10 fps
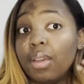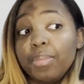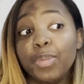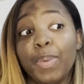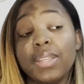
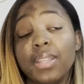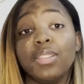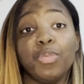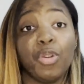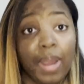deposit
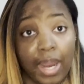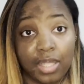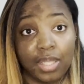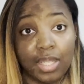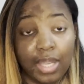tomorrow,
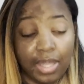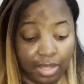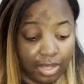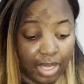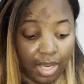actually, in the
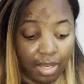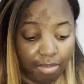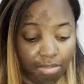state.